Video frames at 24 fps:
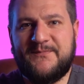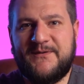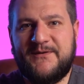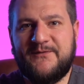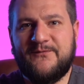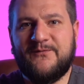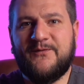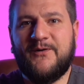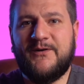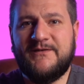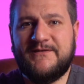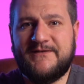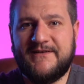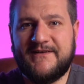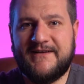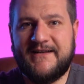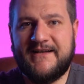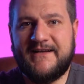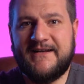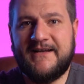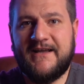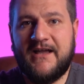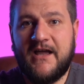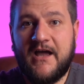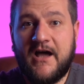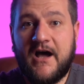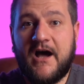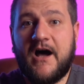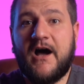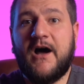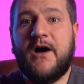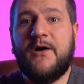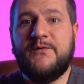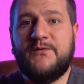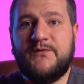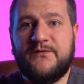be wondering,
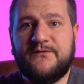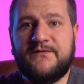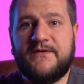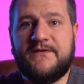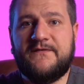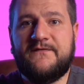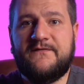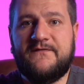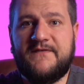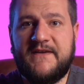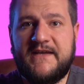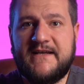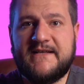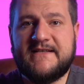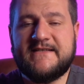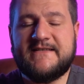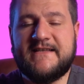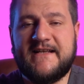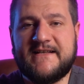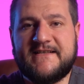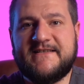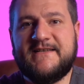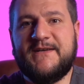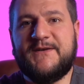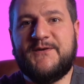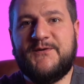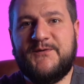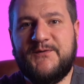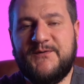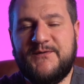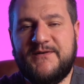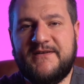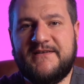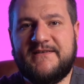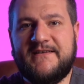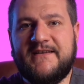how do we fix that
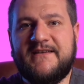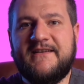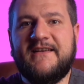security